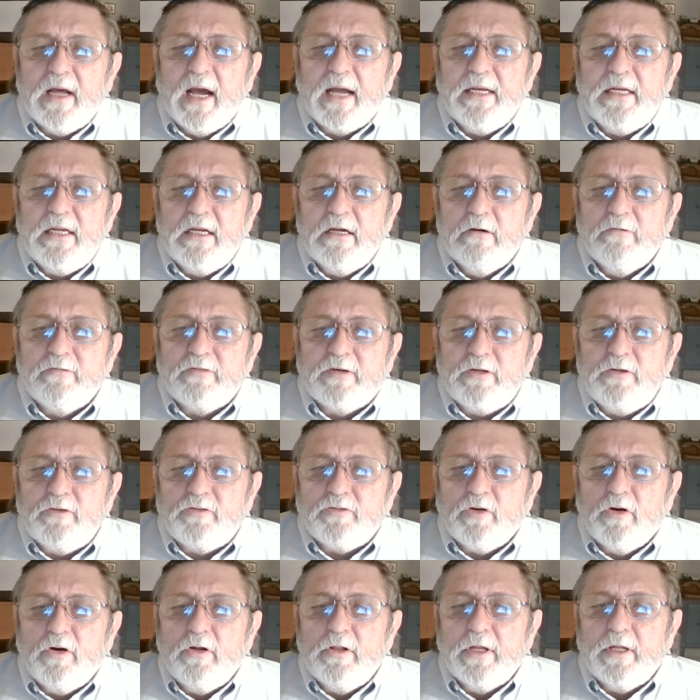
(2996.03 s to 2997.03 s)
idea of
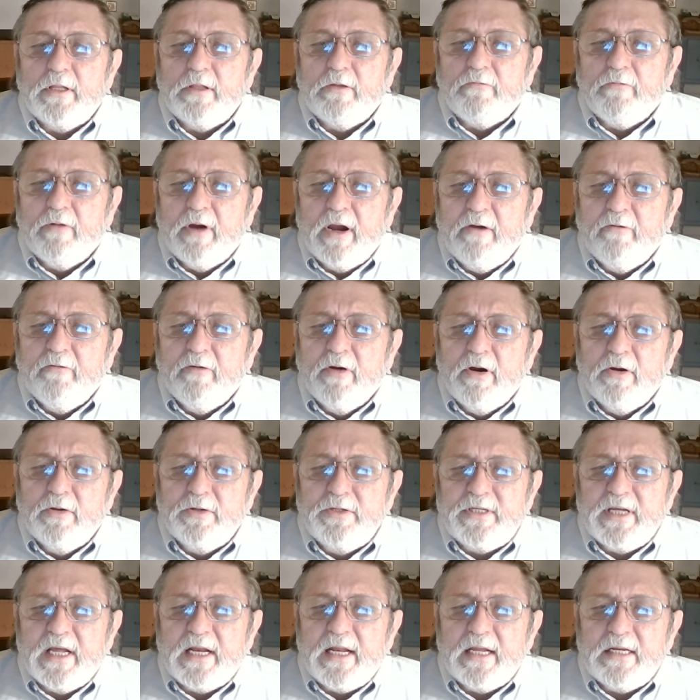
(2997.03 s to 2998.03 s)
controlling the
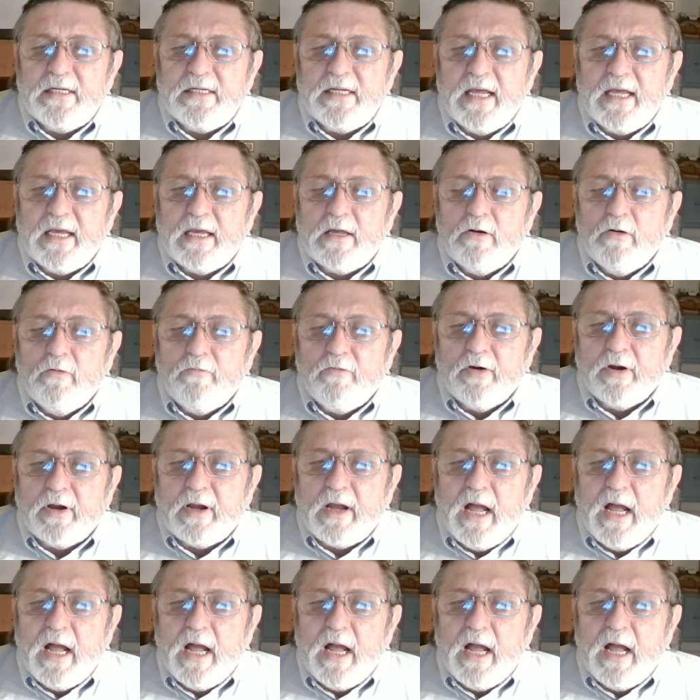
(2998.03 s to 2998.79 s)
railroads that had taken over